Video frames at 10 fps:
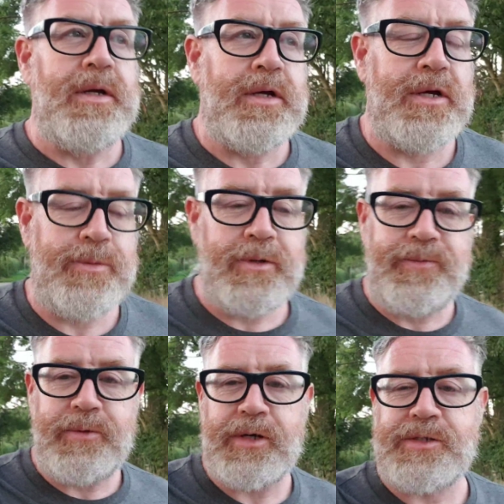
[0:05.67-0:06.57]
a couple
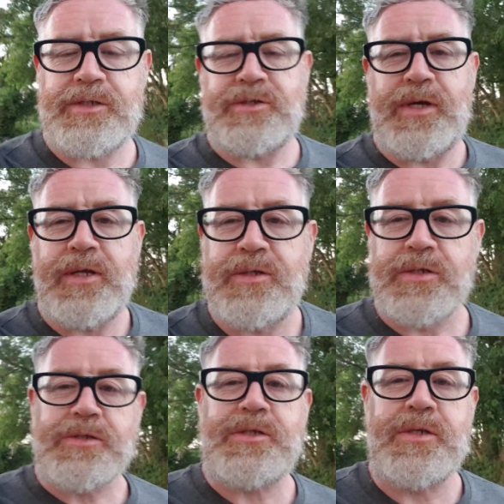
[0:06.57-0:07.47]
of US
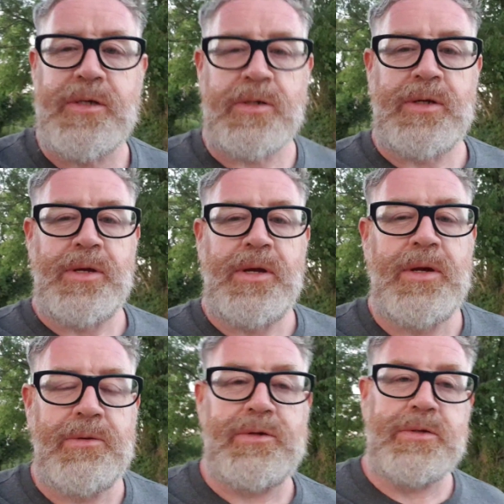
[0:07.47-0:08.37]
senators
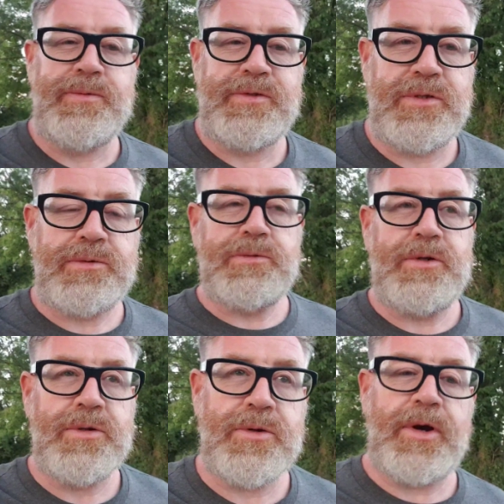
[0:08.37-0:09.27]
went over to
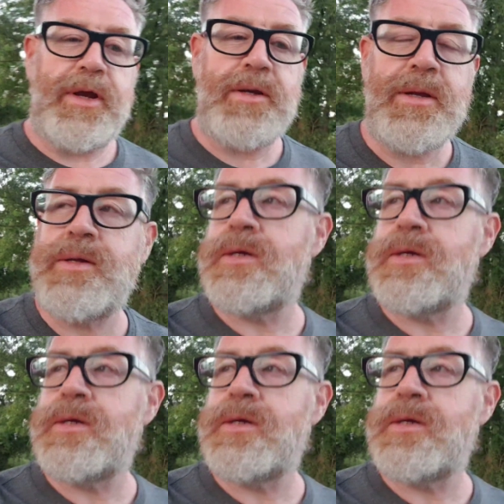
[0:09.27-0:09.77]
Ukraine